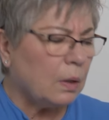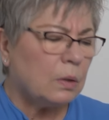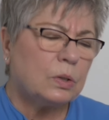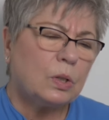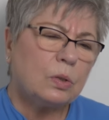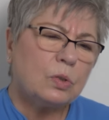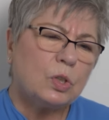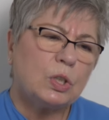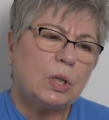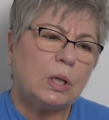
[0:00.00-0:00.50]

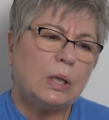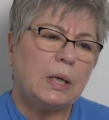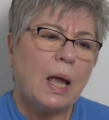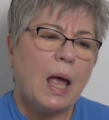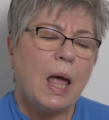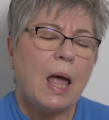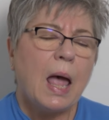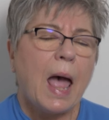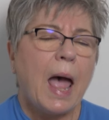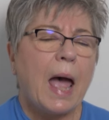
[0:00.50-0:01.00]
So she
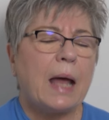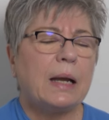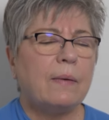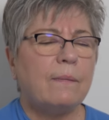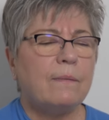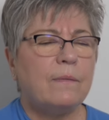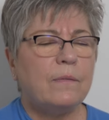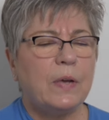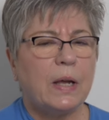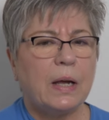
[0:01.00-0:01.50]
had a
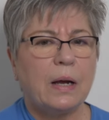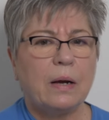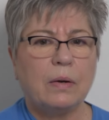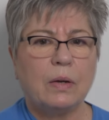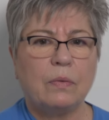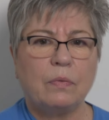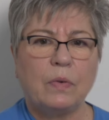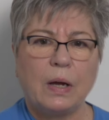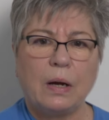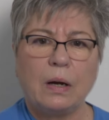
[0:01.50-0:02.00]

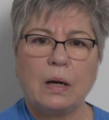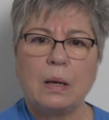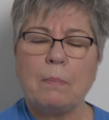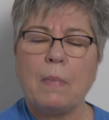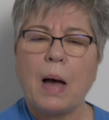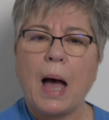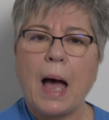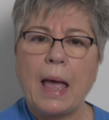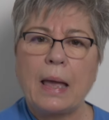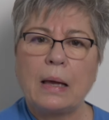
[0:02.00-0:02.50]
very, very
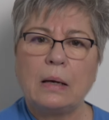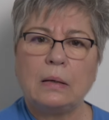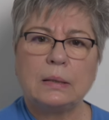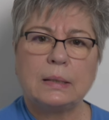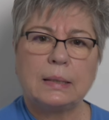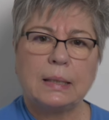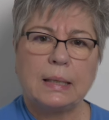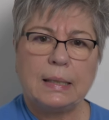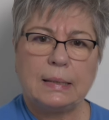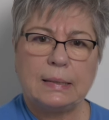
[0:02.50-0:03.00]

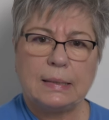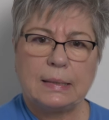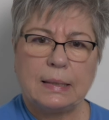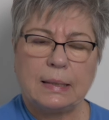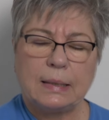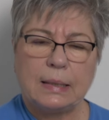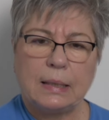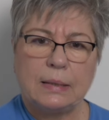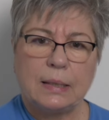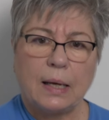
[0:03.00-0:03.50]
mild
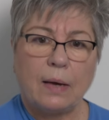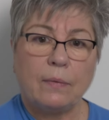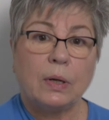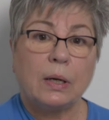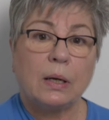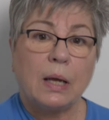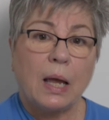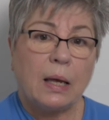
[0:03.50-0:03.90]
incident of it,